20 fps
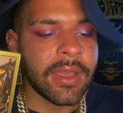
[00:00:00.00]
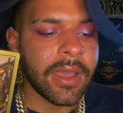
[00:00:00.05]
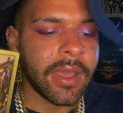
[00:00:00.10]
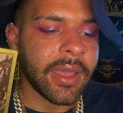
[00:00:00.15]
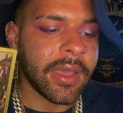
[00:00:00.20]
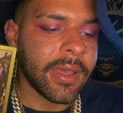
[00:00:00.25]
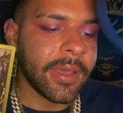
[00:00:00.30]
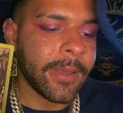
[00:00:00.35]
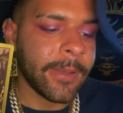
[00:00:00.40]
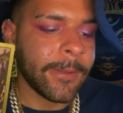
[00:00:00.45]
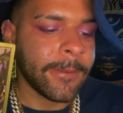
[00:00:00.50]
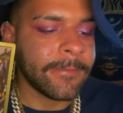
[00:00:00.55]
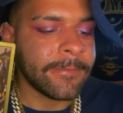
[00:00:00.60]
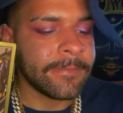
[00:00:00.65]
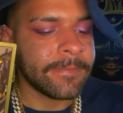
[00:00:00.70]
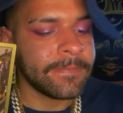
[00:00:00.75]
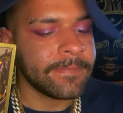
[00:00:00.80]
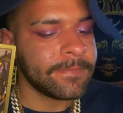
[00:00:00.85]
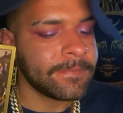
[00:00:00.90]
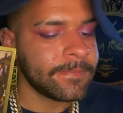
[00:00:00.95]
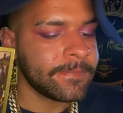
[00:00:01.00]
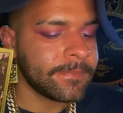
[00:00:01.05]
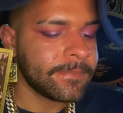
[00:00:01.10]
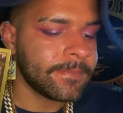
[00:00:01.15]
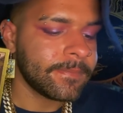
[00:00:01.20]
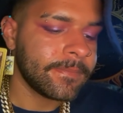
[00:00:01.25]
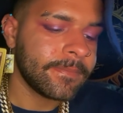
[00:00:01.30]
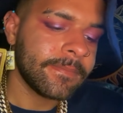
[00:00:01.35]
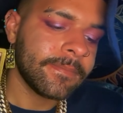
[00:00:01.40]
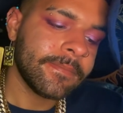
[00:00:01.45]

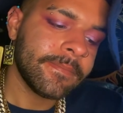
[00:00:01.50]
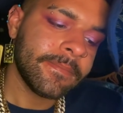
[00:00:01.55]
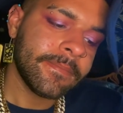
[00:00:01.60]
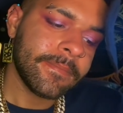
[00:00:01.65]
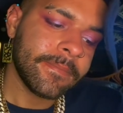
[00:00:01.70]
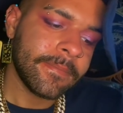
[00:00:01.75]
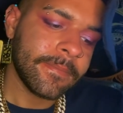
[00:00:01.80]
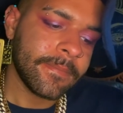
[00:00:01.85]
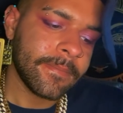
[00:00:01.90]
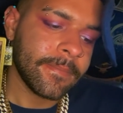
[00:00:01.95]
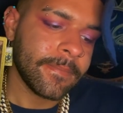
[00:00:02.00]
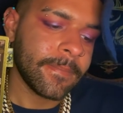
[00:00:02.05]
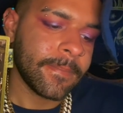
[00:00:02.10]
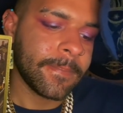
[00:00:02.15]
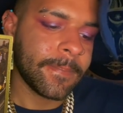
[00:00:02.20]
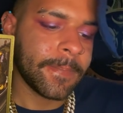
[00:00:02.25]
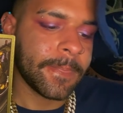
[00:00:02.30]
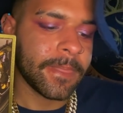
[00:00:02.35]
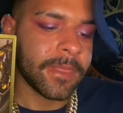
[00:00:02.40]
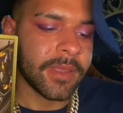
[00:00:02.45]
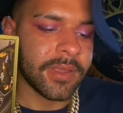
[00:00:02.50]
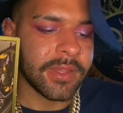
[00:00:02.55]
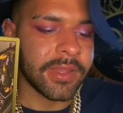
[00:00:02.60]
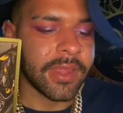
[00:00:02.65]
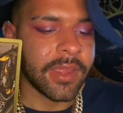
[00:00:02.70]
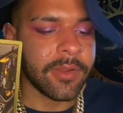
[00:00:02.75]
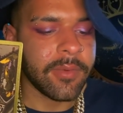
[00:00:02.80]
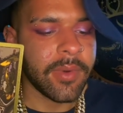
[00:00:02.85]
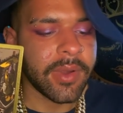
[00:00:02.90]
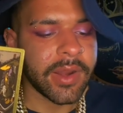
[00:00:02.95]

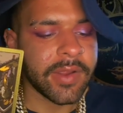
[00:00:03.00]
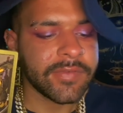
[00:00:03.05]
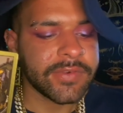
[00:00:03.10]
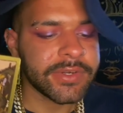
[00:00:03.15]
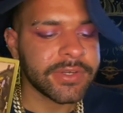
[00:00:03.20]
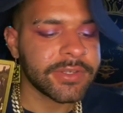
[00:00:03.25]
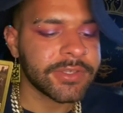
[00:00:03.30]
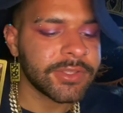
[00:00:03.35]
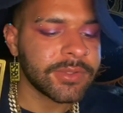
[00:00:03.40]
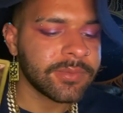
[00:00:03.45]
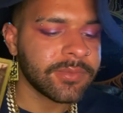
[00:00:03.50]
whatever